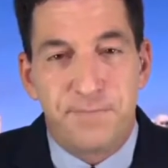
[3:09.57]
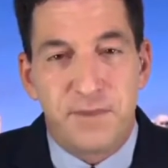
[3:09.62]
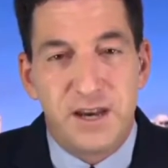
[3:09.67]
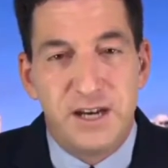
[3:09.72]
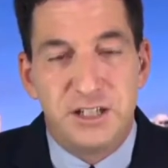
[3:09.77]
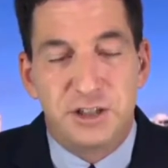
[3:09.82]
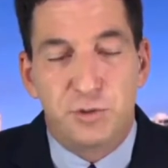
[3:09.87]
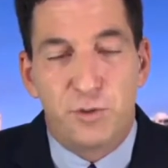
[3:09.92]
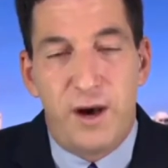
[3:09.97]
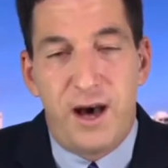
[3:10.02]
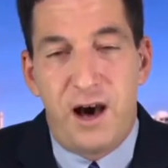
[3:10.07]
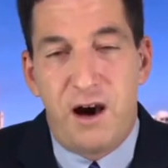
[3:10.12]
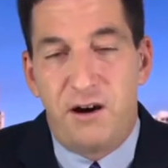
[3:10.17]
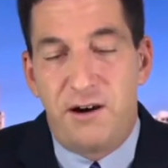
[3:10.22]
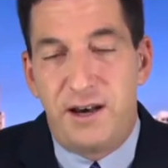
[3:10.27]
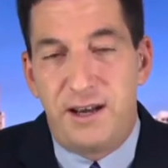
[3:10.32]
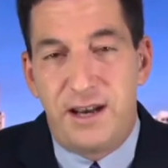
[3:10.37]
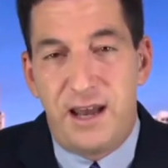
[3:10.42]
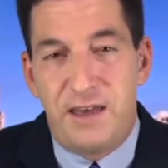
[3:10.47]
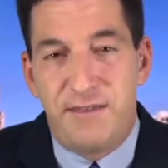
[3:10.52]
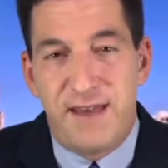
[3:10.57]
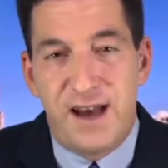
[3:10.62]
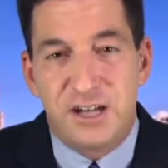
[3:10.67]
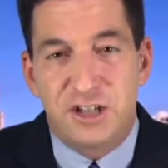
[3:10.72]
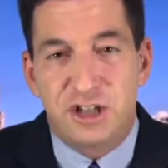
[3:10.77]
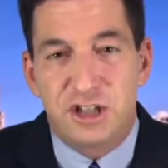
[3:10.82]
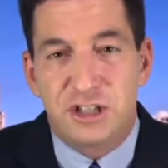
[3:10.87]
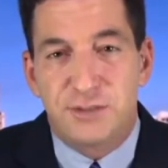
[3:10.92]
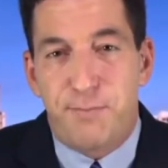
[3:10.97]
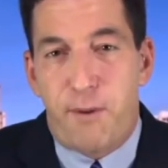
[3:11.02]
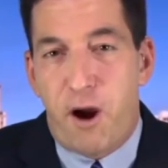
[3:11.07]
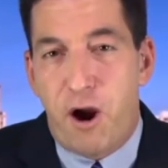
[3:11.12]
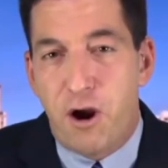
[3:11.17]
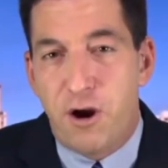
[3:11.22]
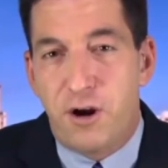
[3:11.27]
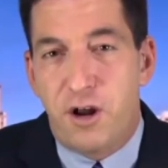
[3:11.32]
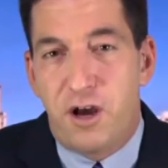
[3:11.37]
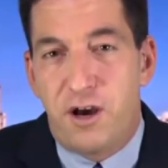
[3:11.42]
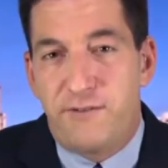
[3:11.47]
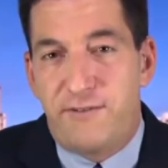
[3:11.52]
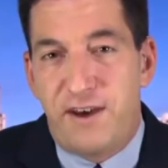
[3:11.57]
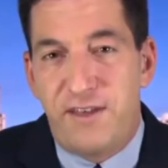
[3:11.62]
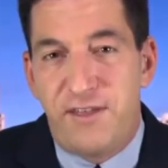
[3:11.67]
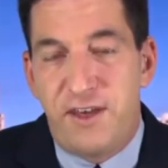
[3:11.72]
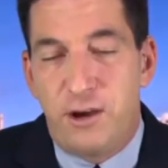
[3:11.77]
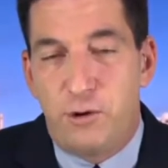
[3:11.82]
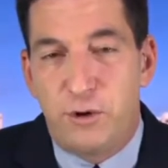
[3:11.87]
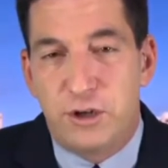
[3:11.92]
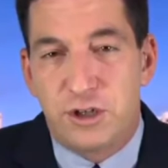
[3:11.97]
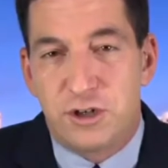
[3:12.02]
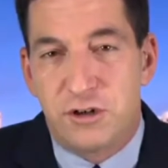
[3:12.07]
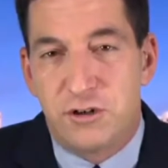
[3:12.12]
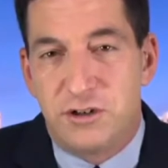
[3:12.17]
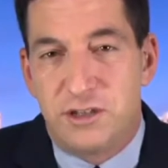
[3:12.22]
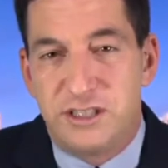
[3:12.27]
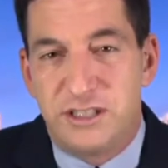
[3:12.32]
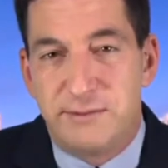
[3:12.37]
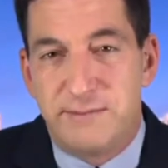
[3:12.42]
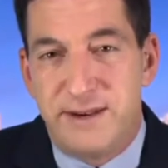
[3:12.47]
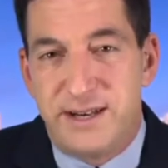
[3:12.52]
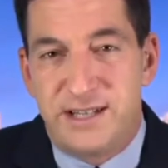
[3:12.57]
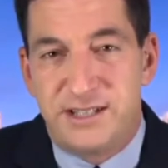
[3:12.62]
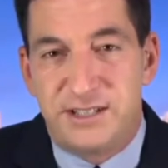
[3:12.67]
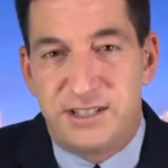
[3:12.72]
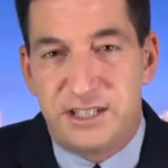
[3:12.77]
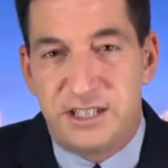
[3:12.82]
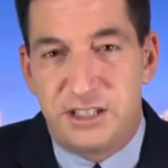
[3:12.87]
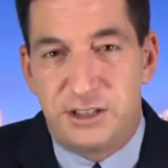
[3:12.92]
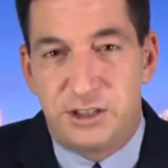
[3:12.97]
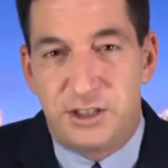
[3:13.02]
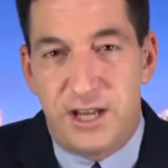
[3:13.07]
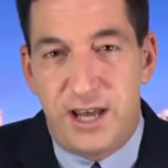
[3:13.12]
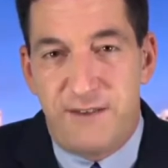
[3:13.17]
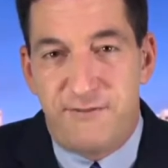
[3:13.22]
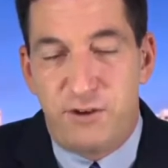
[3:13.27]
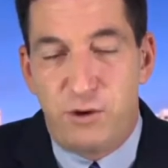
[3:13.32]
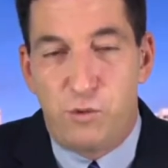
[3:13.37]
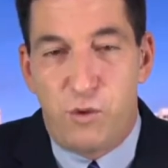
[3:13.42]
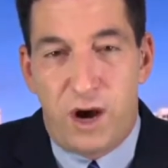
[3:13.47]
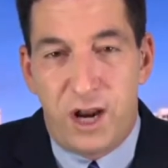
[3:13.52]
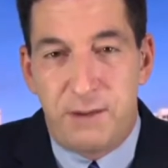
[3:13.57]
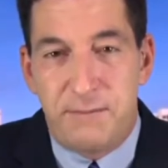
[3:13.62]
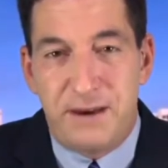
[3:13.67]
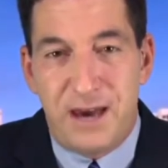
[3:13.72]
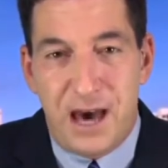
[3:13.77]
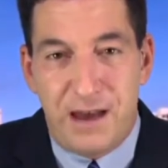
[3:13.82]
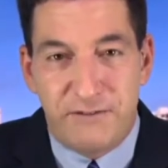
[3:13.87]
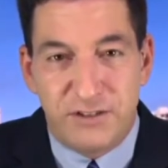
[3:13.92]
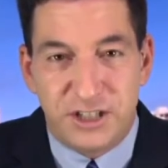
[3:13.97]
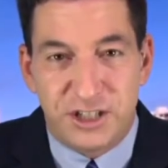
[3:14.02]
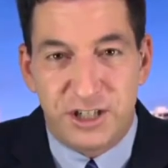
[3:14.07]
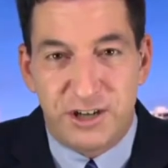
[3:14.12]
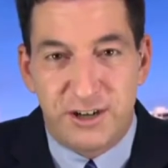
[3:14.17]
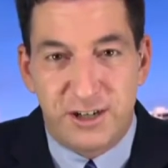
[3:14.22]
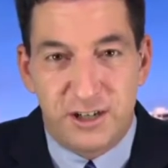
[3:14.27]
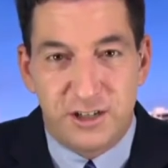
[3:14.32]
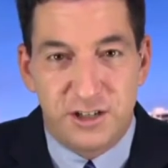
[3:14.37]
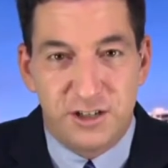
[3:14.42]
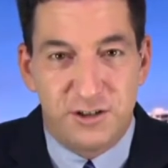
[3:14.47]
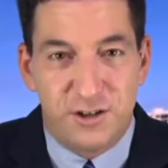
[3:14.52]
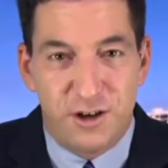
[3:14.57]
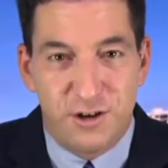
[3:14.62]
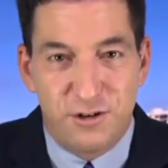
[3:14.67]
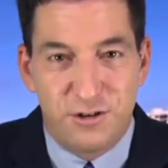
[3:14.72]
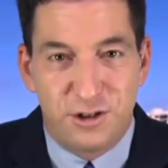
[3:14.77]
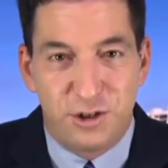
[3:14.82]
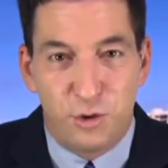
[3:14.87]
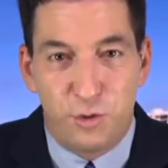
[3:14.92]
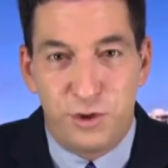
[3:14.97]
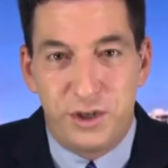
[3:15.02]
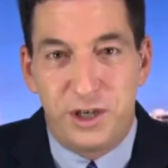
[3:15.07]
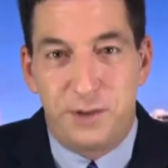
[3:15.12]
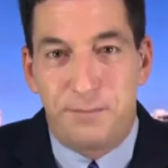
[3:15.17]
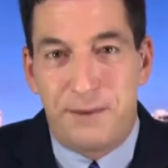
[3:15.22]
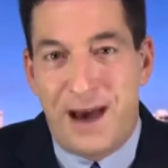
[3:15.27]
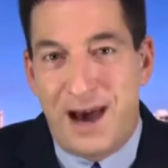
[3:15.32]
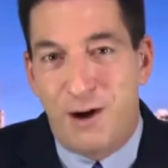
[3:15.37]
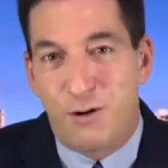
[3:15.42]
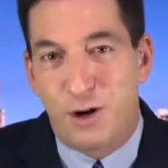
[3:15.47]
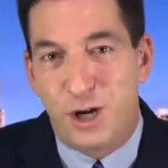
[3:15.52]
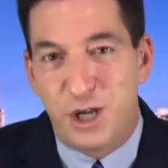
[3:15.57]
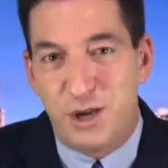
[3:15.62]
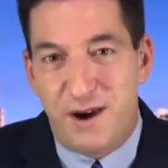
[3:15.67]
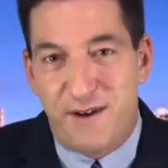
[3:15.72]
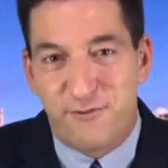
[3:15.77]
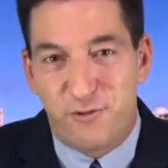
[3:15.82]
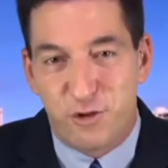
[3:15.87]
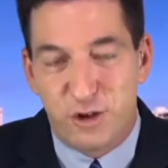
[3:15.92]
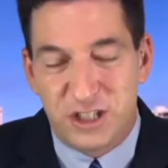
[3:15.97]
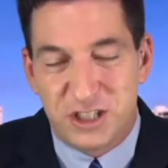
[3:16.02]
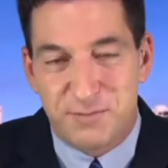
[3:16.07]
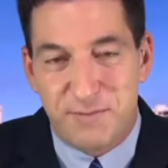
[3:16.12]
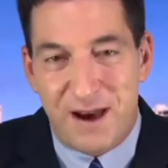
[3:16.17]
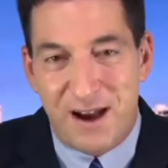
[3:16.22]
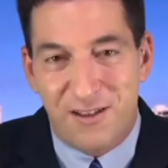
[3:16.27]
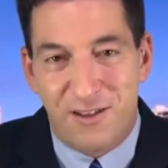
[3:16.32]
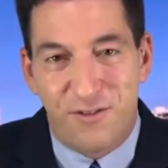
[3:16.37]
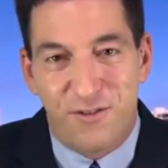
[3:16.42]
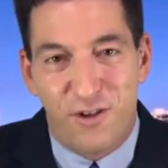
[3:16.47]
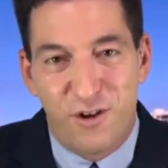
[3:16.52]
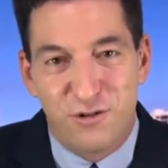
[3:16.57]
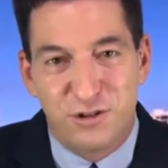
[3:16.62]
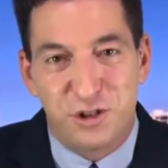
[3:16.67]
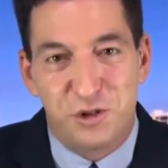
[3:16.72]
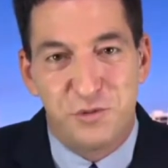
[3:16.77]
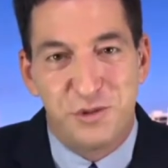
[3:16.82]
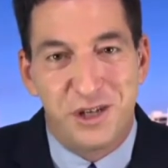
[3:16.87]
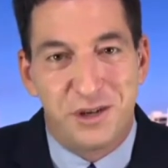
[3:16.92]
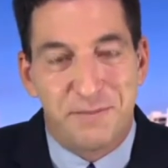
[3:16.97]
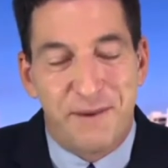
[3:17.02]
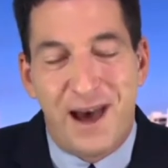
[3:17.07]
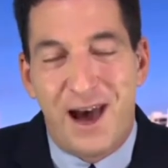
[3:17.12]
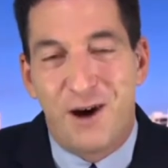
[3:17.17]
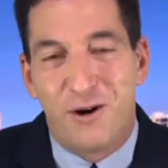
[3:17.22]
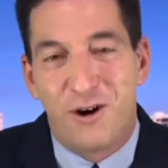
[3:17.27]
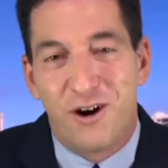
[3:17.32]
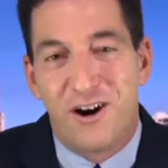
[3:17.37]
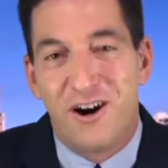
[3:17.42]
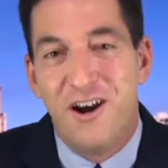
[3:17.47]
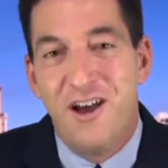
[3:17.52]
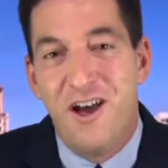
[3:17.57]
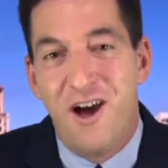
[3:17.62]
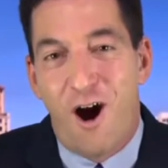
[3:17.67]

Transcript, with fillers: as well and and that's just part of i think what journalism is is if you want to be adversarial to those who wield power you have to expect that those who wield power